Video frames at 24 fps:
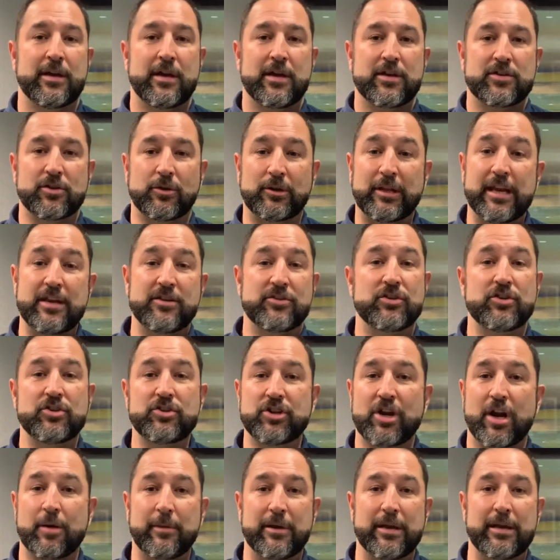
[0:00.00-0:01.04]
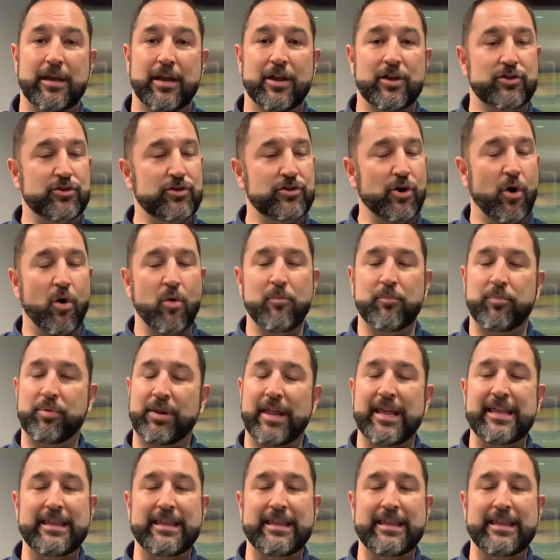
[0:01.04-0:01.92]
So ladies and gentlemen, don't play